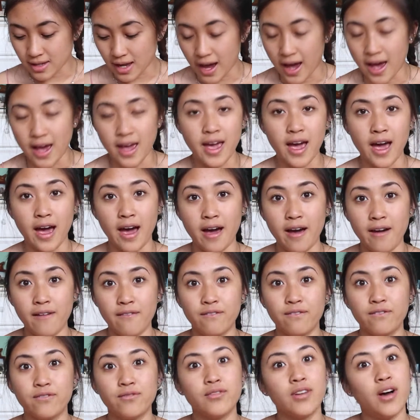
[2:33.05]
I
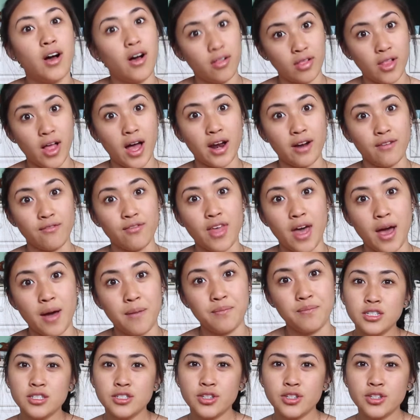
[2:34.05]
have a lot of them.